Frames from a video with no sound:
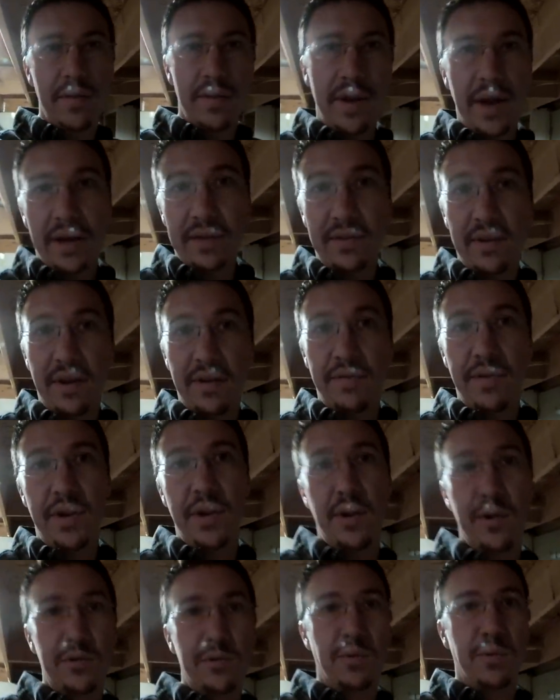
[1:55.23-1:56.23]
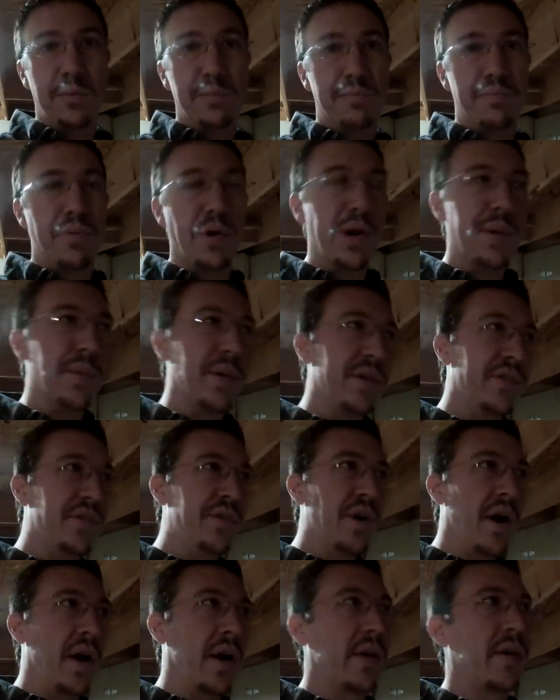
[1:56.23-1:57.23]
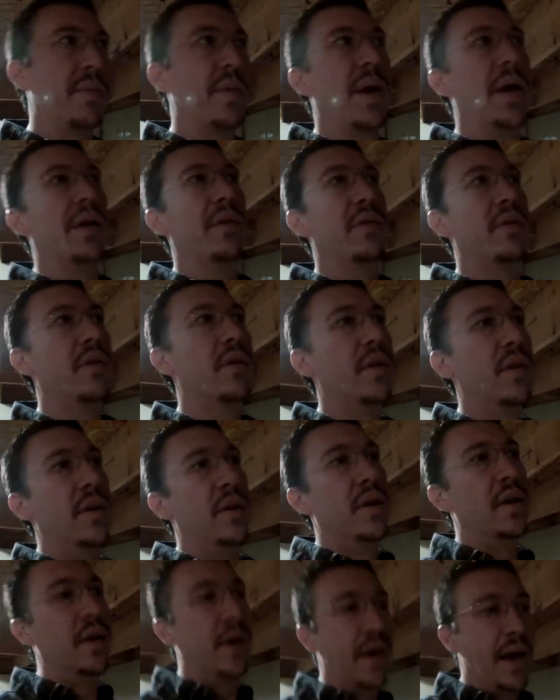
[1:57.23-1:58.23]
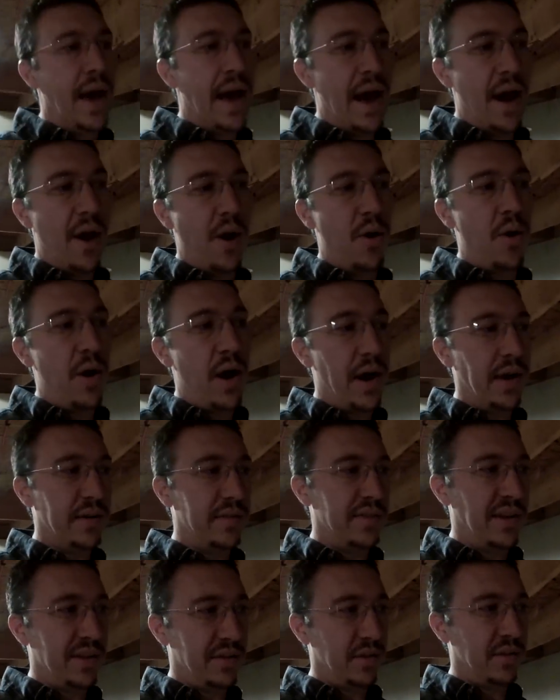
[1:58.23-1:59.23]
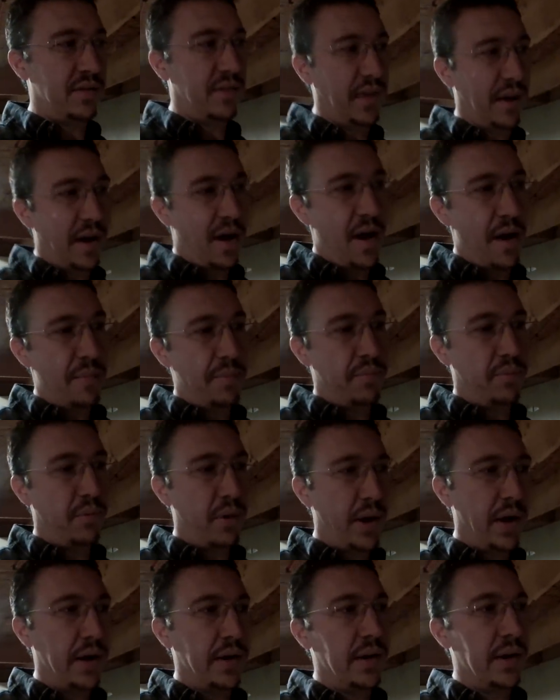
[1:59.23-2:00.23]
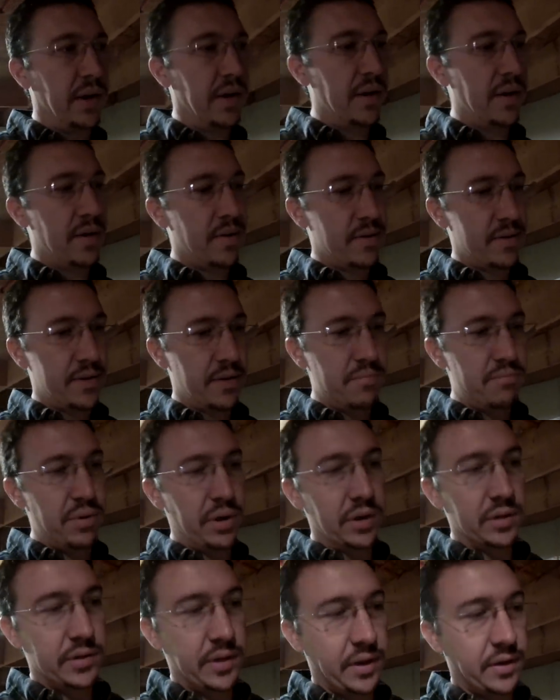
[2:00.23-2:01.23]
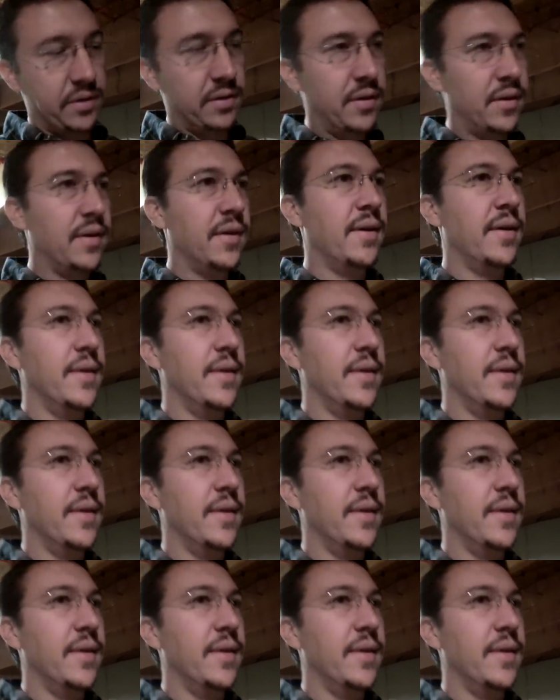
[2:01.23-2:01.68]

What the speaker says: the next set of videos will pretty much document how I set this thing up, what I did to build it,